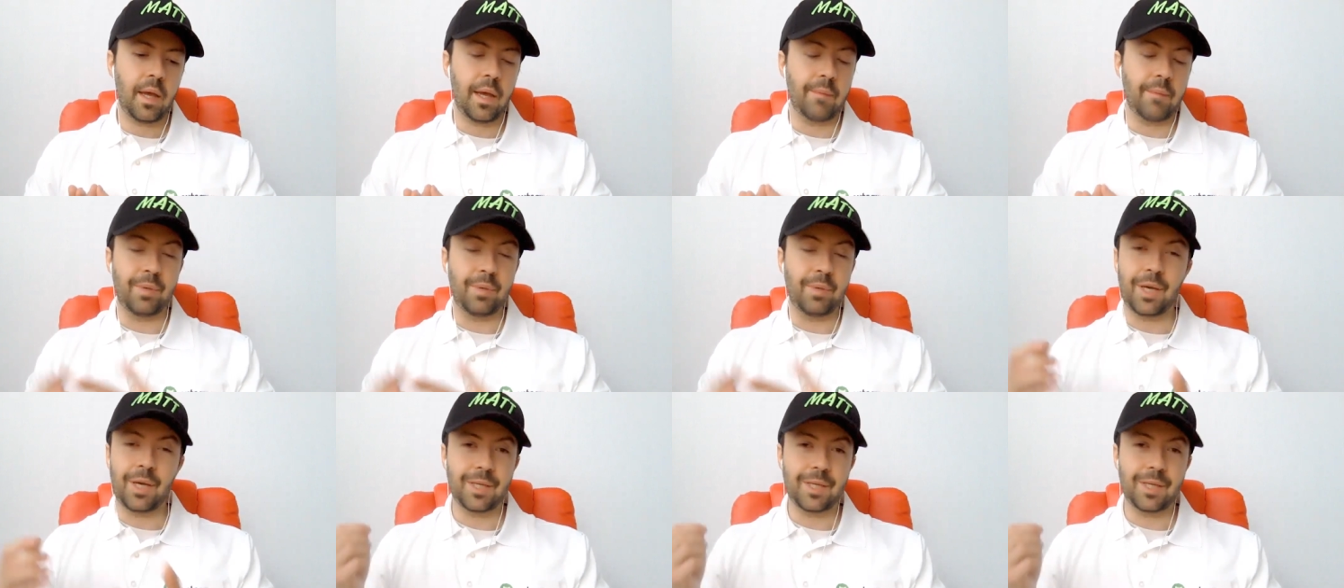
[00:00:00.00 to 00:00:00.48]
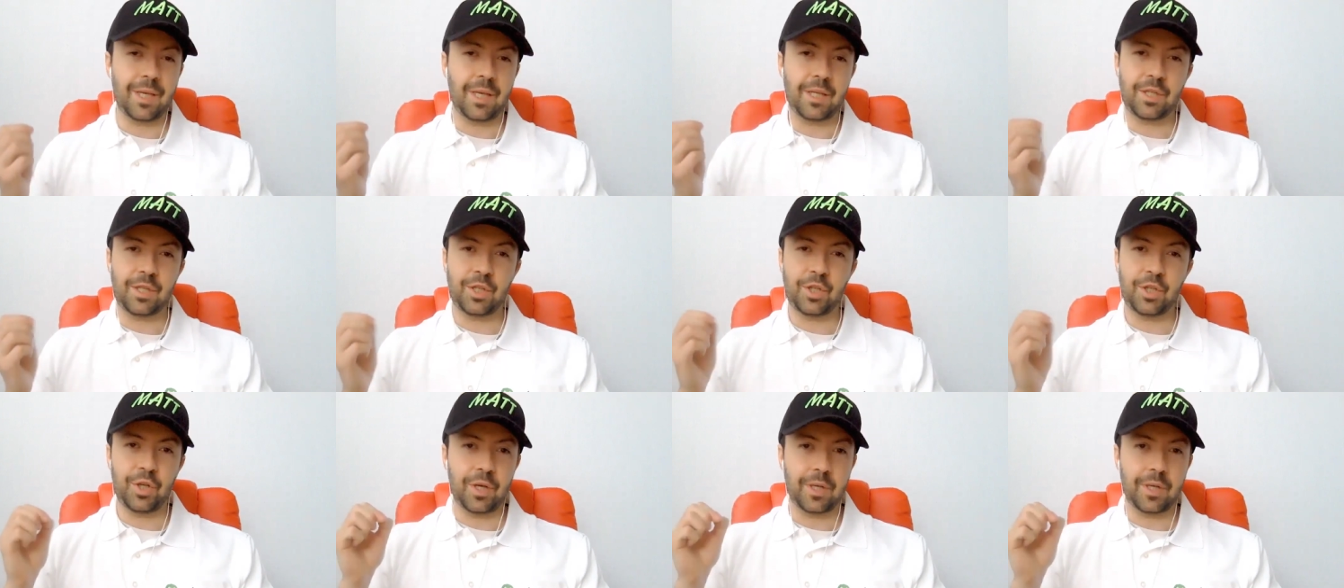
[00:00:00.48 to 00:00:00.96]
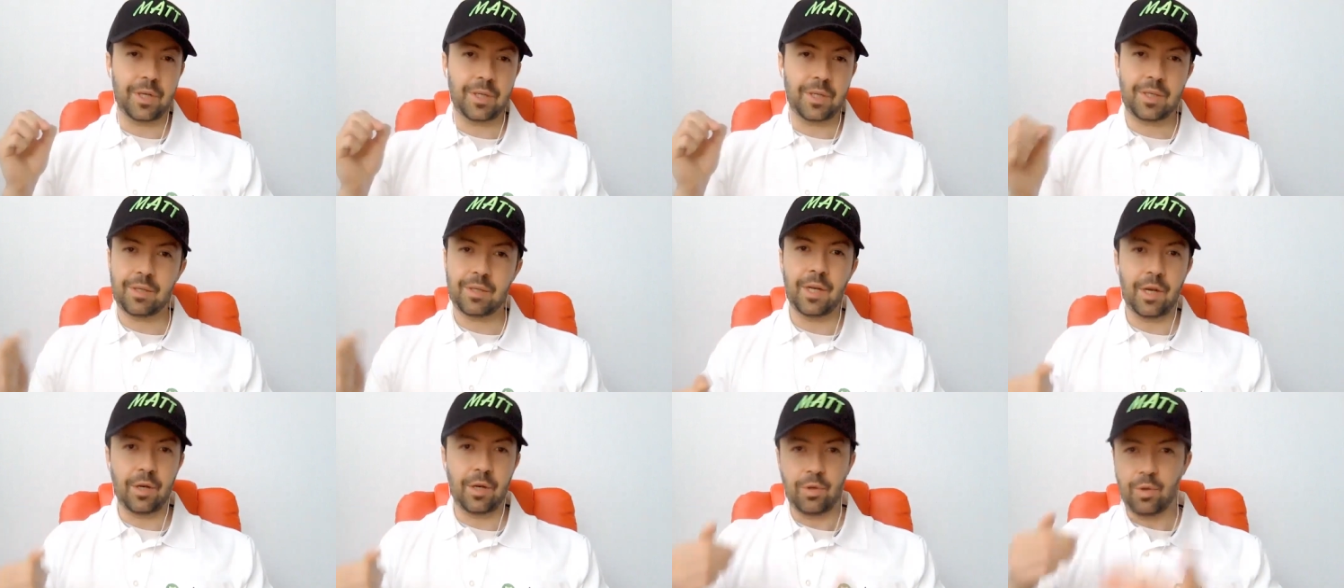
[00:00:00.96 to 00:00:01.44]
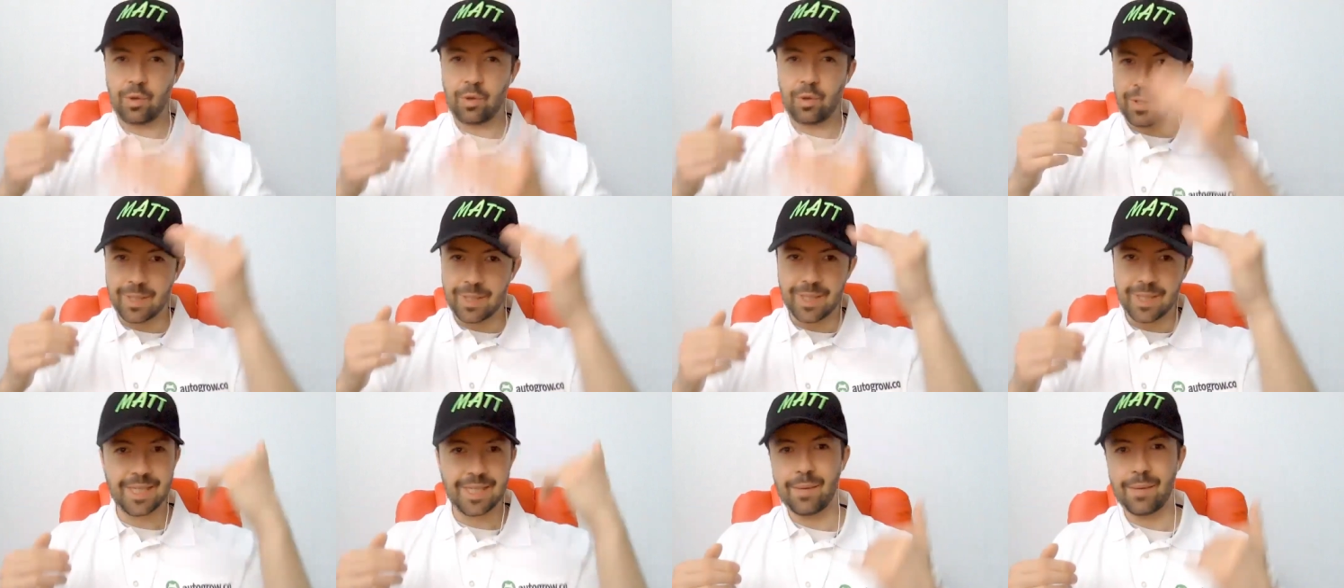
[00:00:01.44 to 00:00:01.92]
because it's just, you know, you can
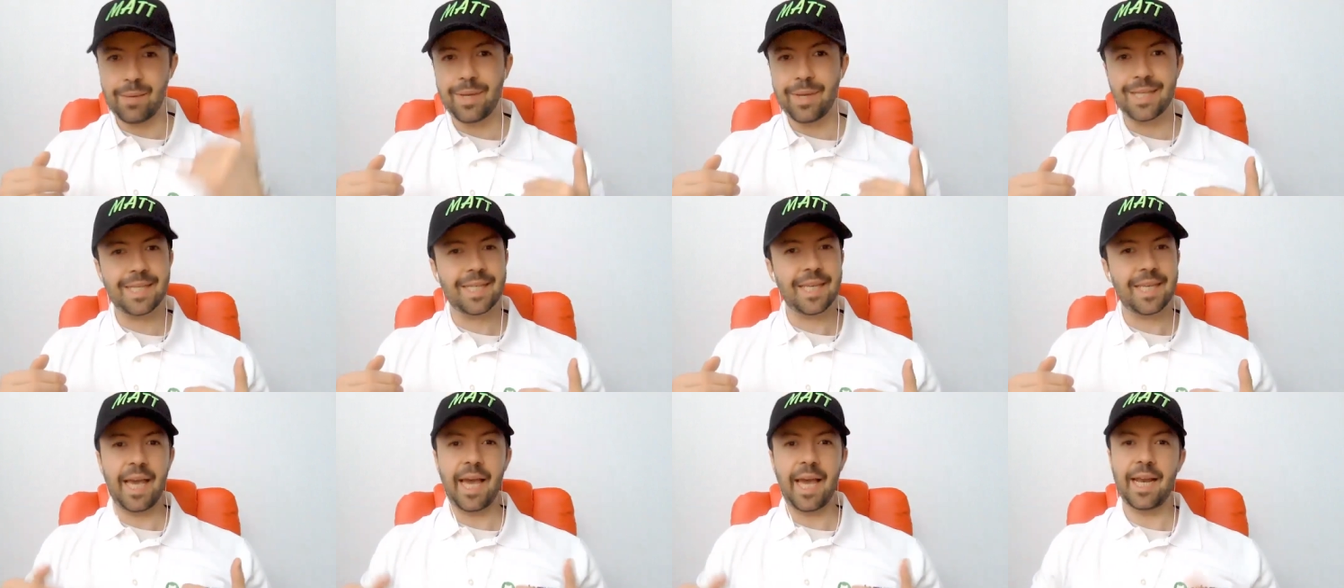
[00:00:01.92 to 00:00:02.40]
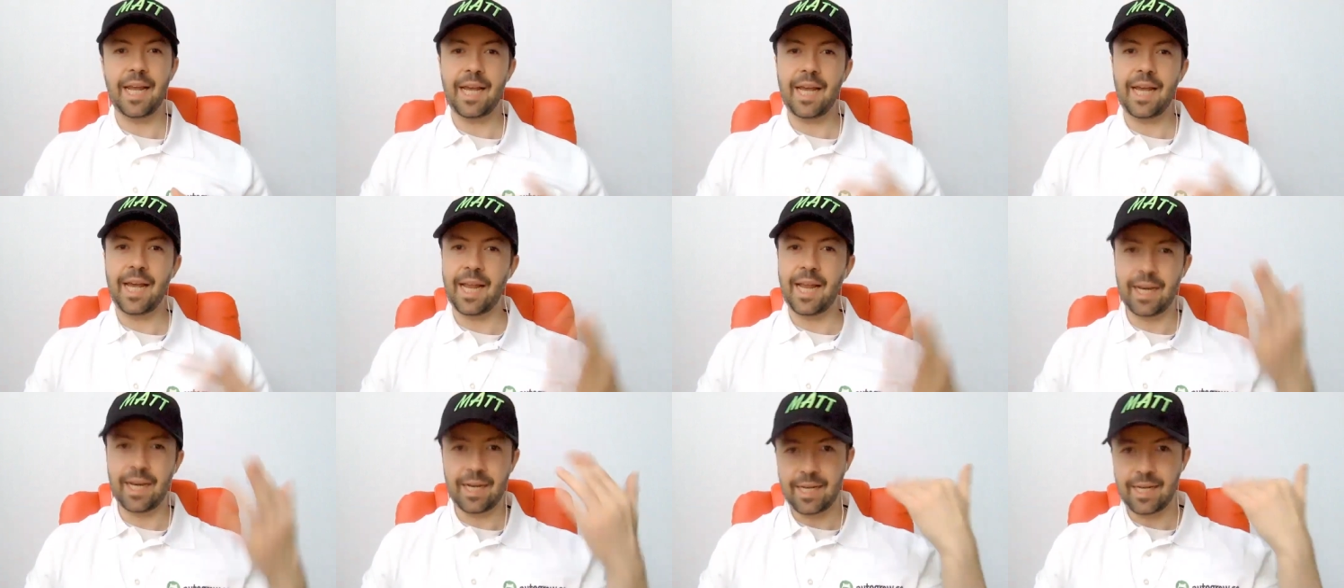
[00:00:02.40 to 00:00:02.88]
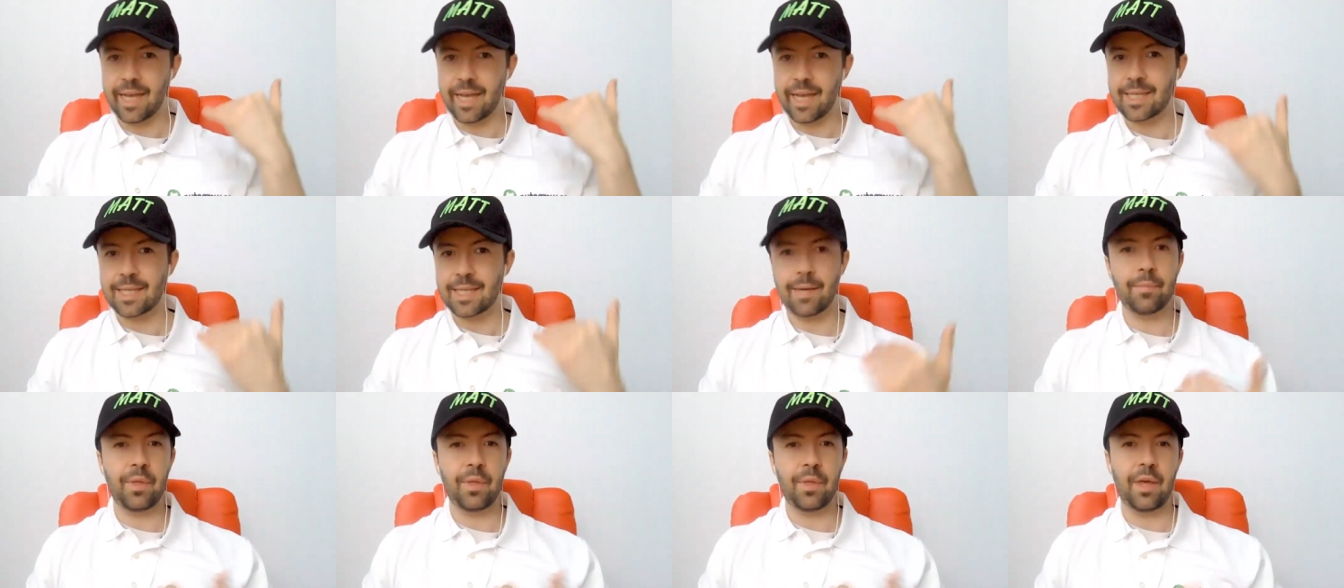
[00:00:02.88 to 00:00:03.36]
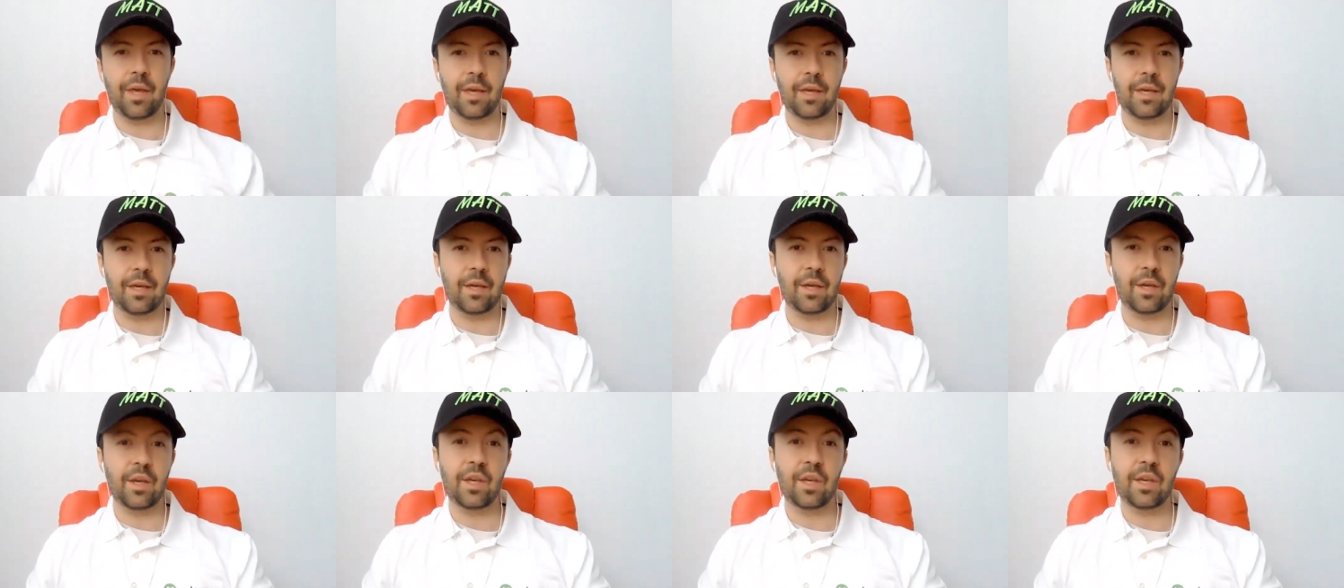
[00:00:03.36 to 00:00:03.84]
skim it, scan it, and get
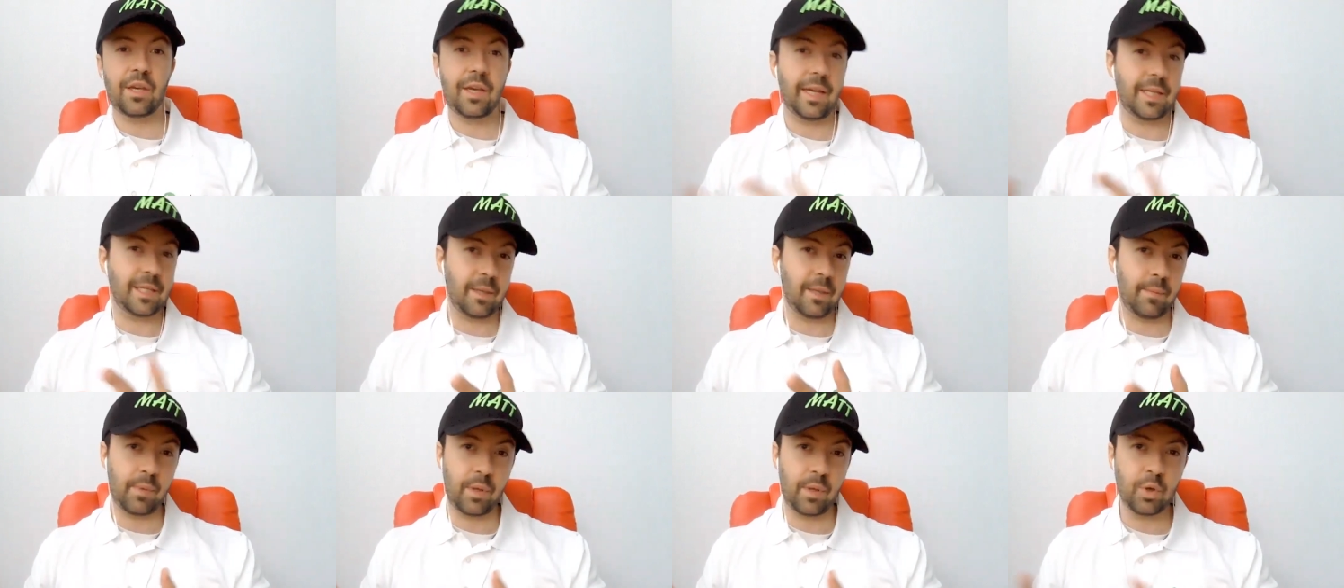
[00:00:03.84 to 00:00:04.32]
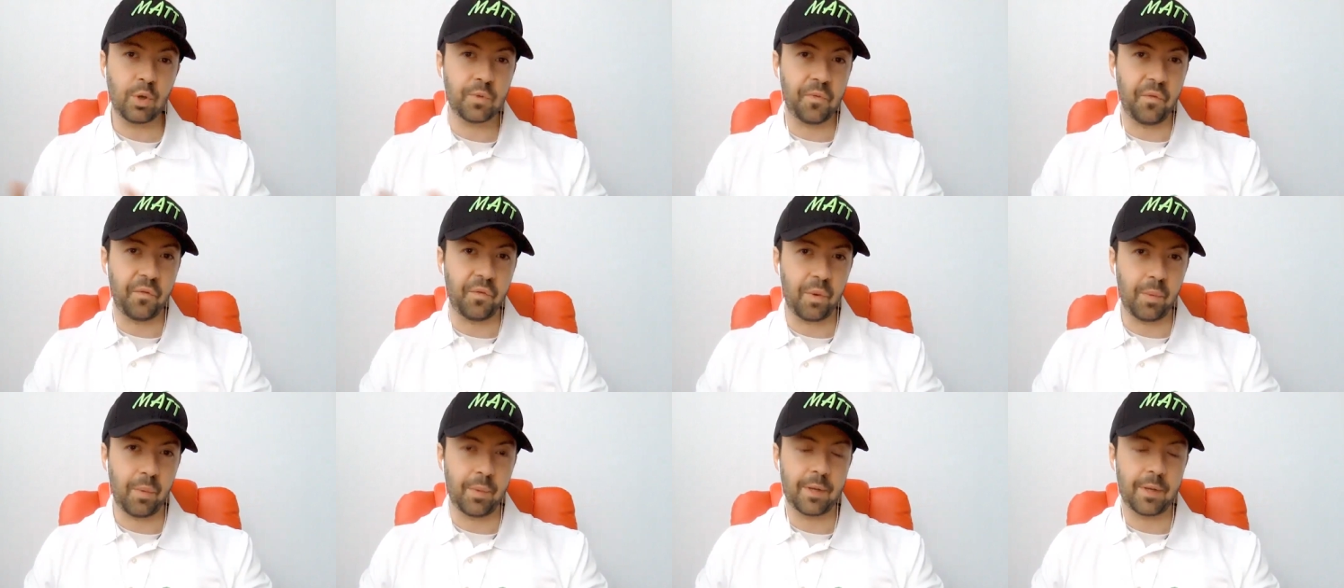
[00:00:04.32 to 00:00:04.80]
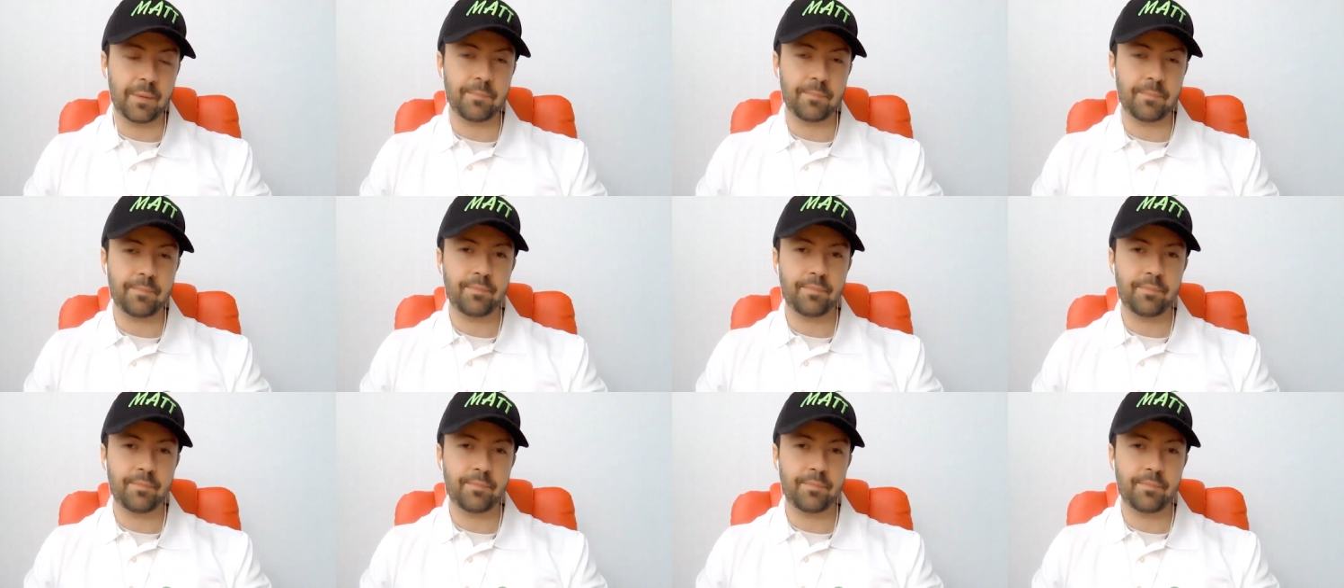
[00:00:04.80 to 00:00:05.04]
something, get something useful from it.